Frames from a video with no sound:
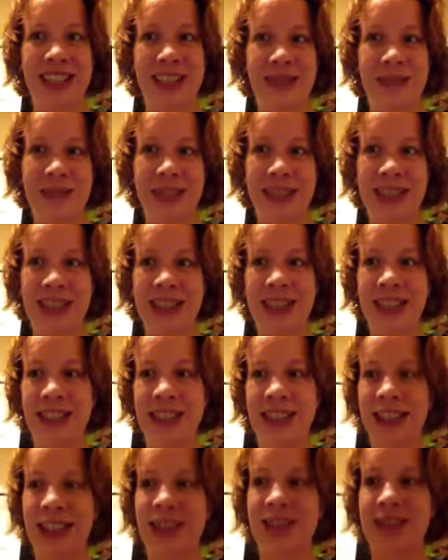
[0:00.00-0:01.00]
I'm excited.
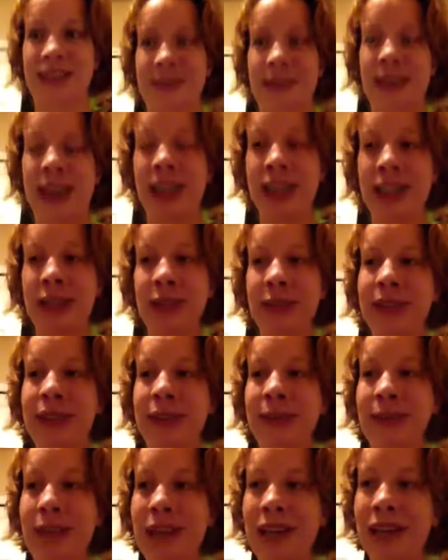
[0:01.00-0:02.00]
I have some
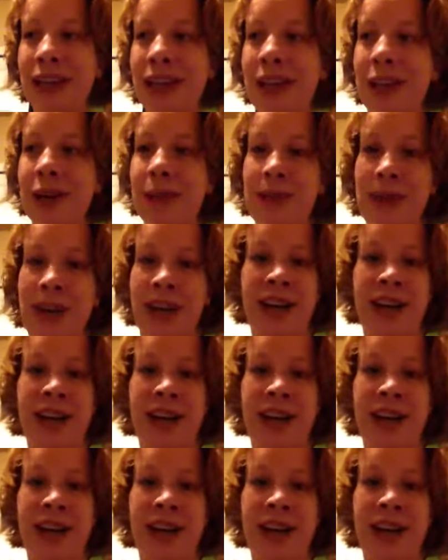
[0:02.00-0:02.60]
Halloween makeup.